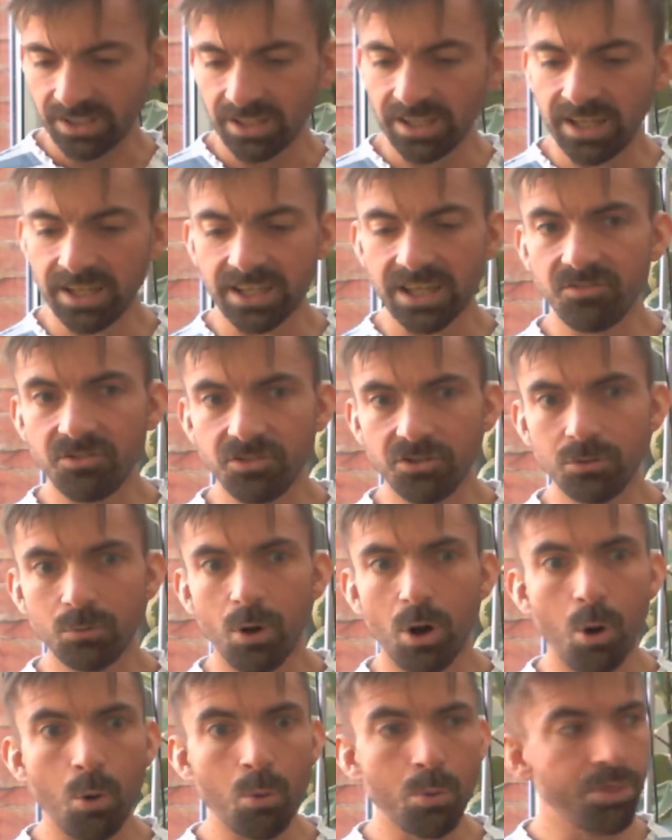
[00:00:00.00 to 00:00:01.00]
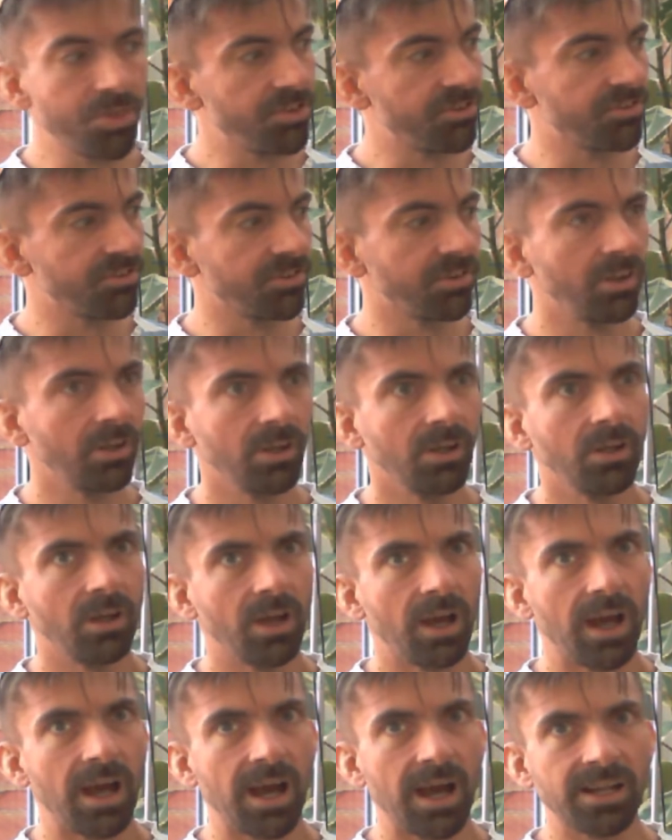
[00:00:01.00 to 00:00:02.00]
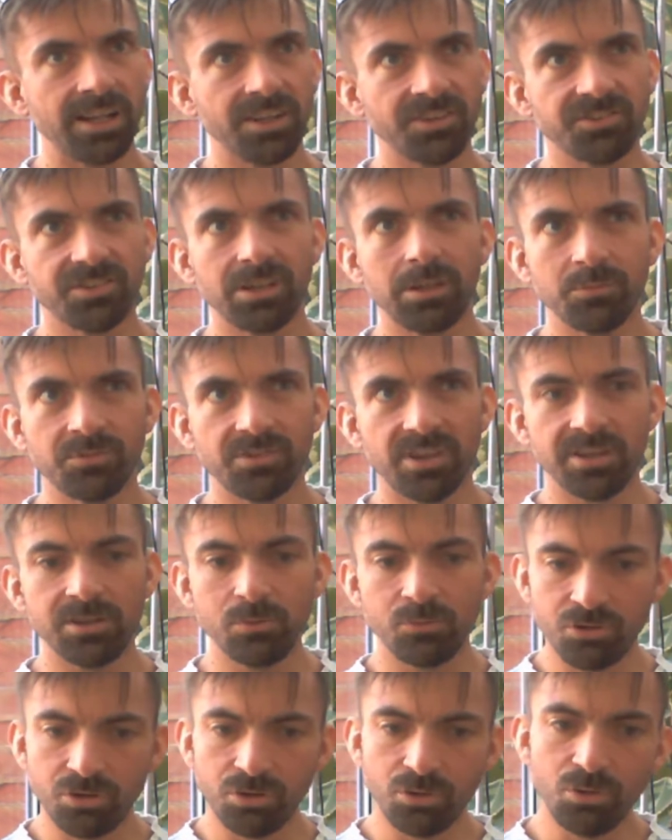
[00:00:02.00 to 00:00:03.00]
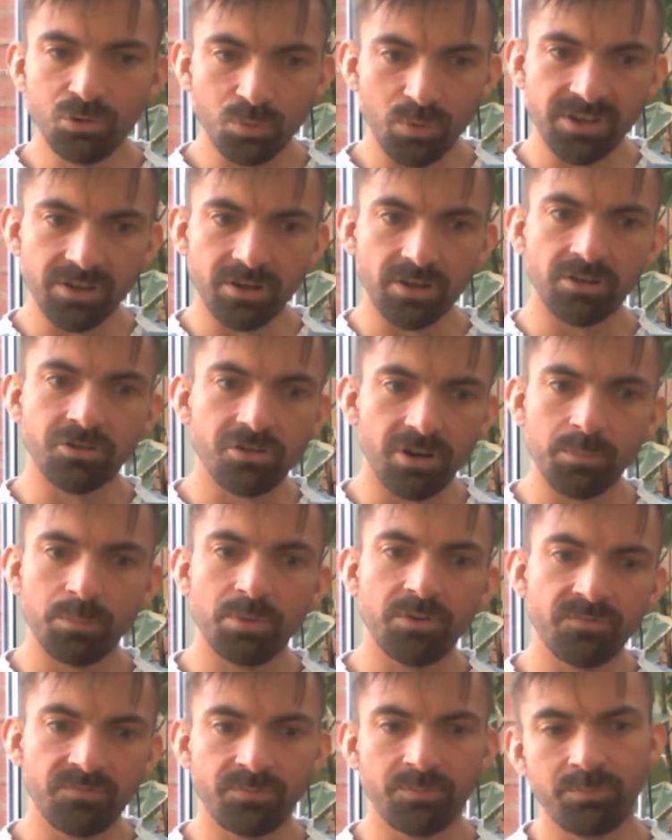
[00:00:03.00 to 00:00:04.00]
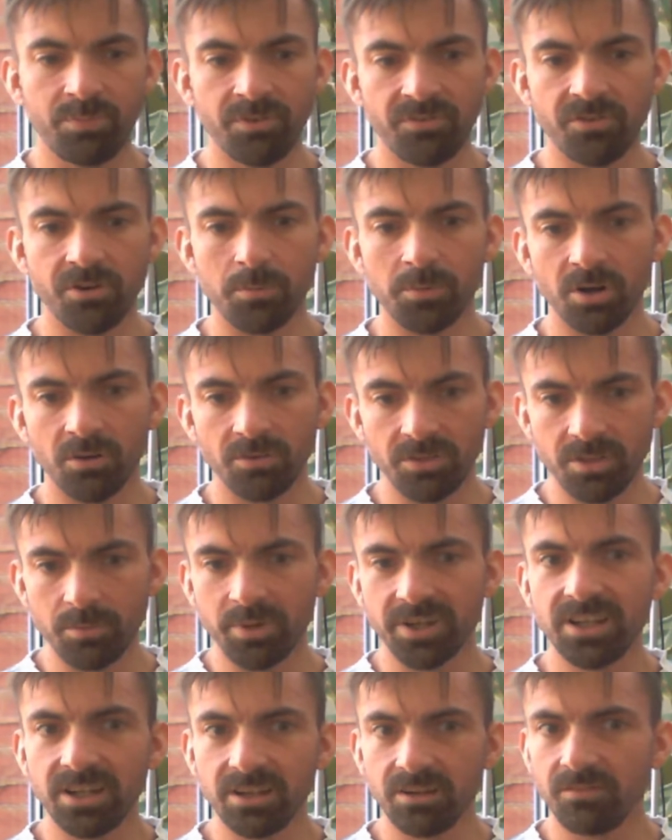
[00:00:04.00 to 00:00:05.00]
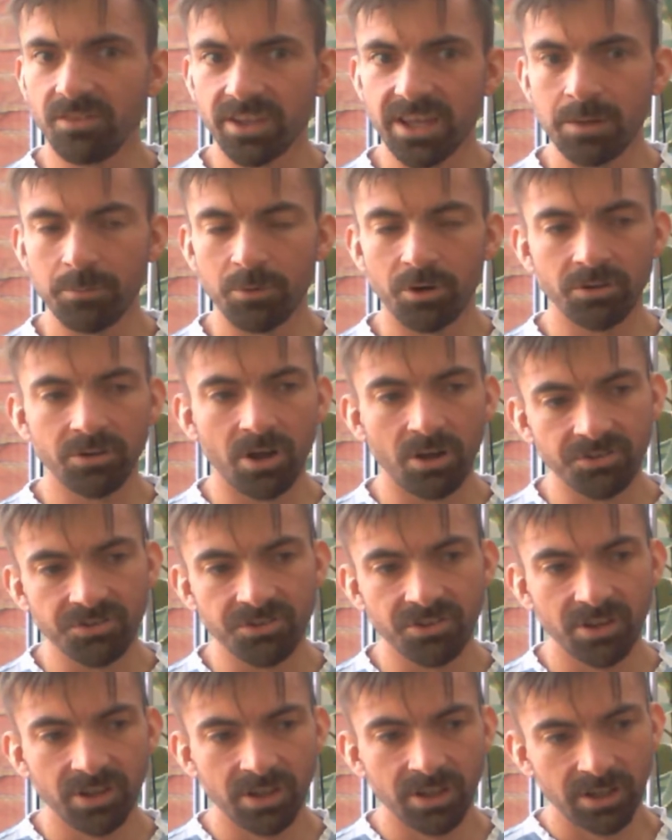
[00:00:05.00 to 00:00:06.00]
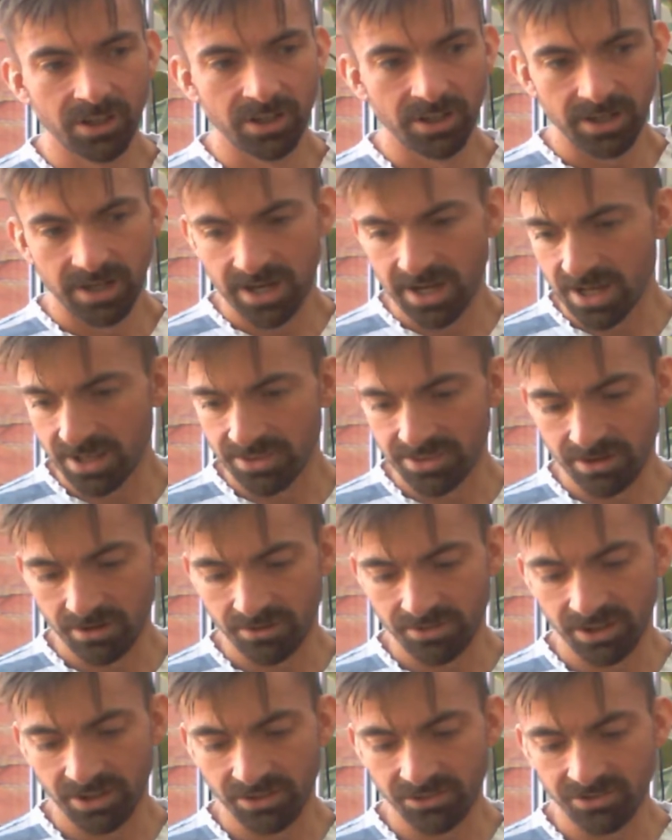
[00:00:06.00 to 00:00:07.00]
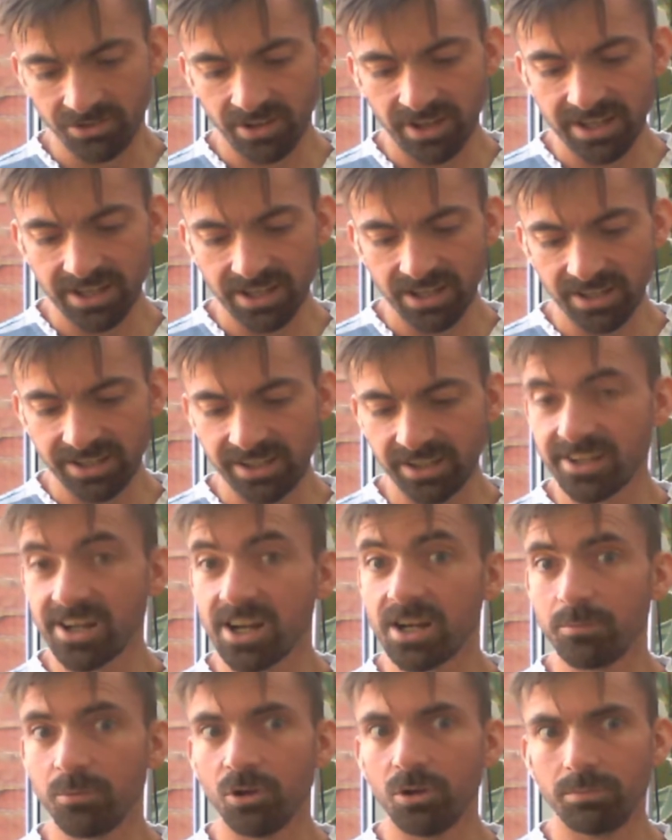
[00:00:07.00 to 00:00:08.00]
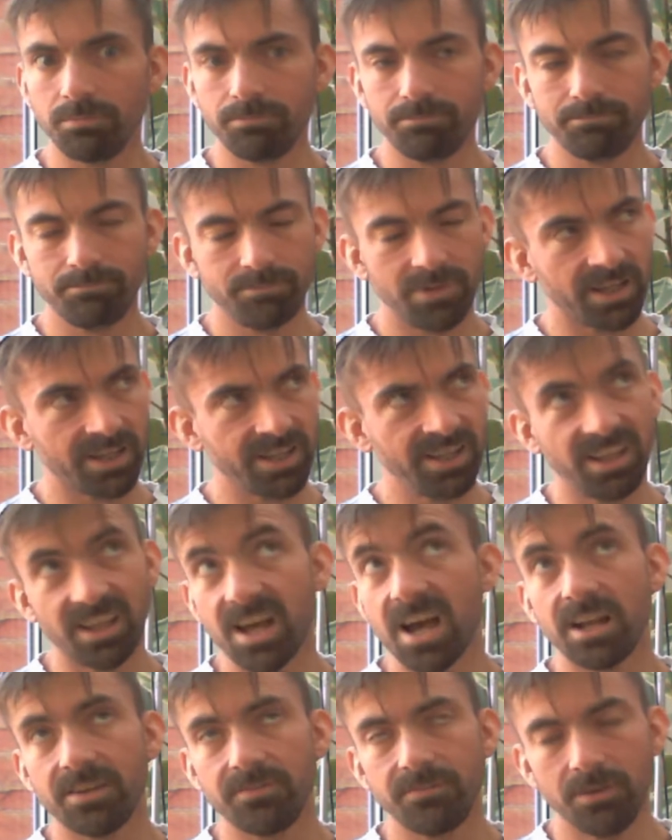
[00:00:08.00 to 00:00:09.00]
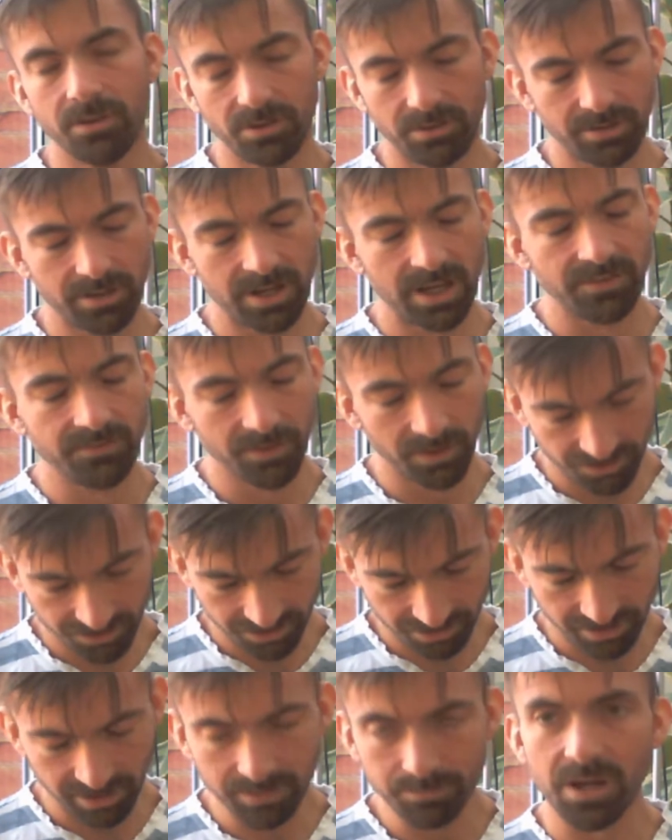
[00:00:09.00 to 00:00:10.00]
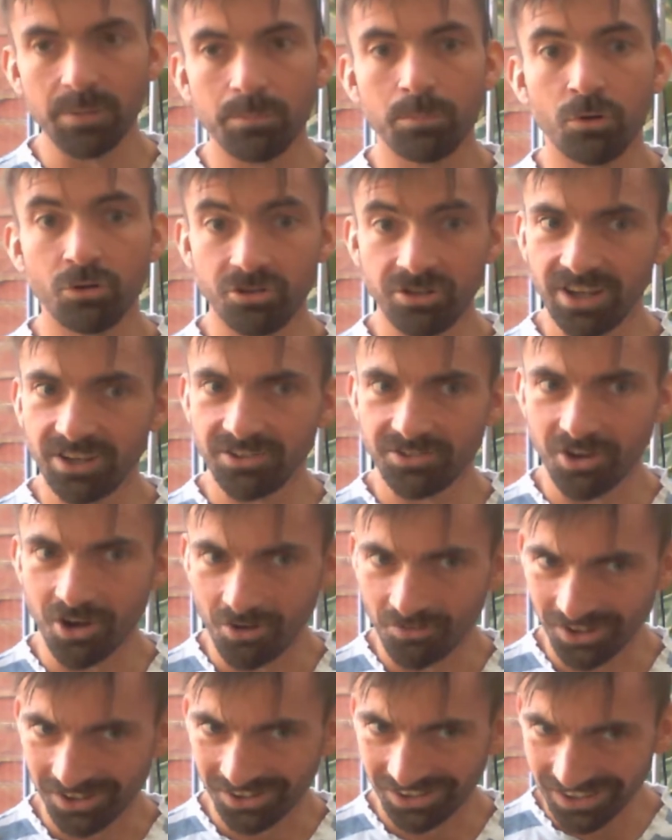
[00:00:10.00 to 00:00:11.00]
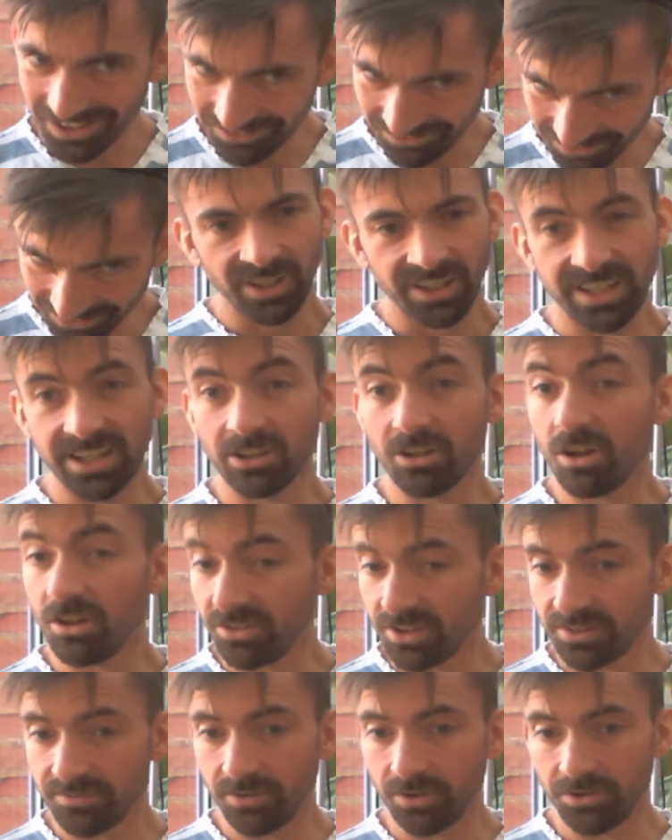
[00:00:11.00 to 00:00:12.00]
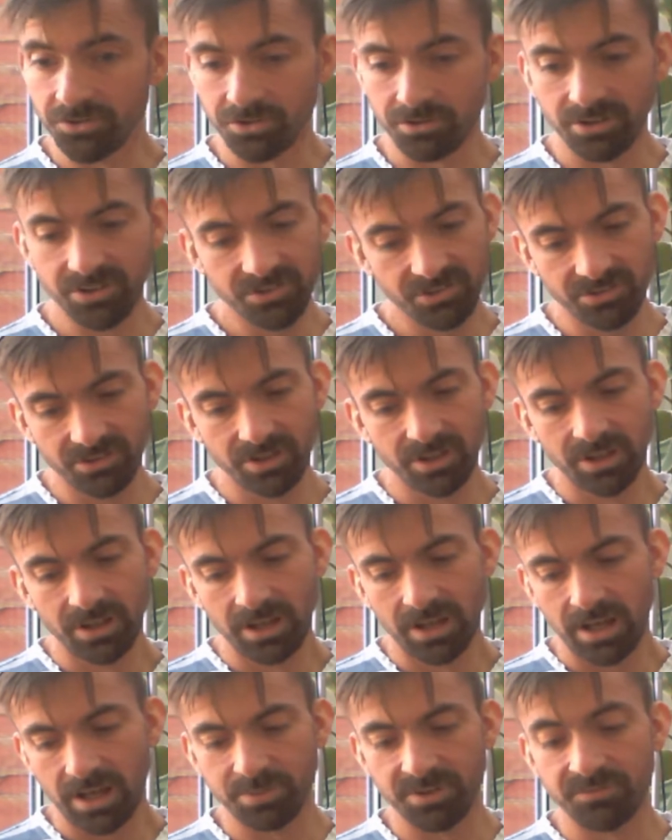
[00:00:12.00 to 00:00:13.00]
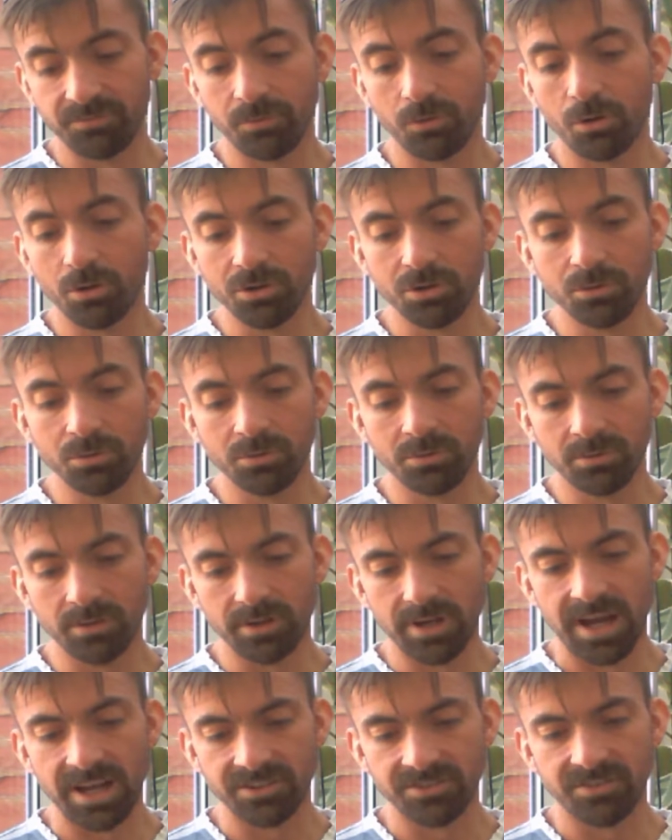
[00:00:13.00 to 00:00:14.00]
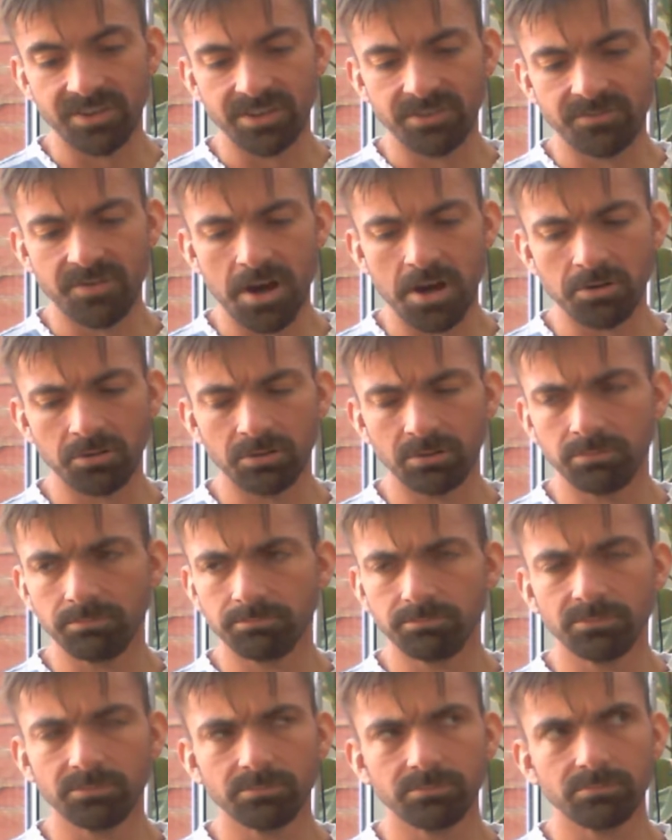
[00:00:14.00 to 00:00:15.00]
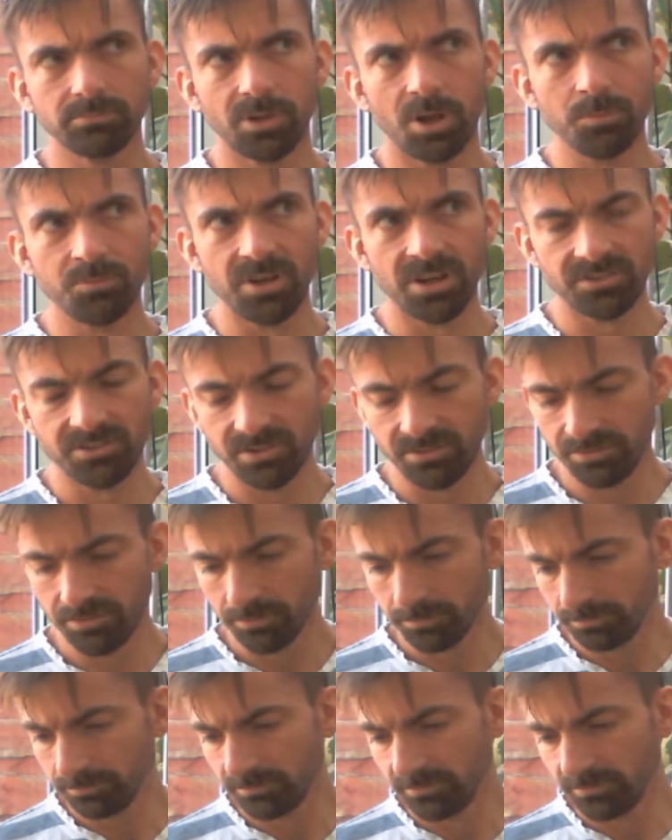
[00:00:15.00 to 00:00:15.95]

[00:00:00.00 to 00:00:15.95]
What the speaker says: It gives you oaths, and it seems that you choose whether you're going to try and perform an oath at the beginning of the game or not. And there are things like kill an animal, kill an adversary by pushing it off a cliff, kill all the adversaries before you activate the final objective.